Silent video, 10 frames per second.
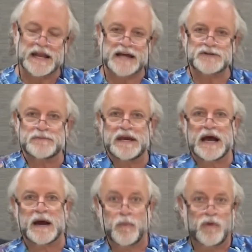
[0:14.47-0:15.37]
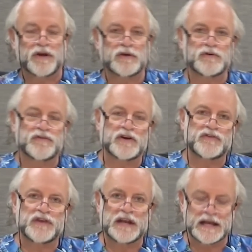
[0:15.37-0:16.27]
Anatomy at Warwick
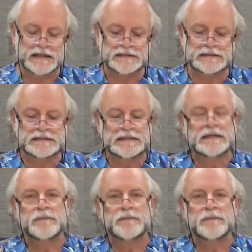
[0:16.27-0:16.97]
University in England,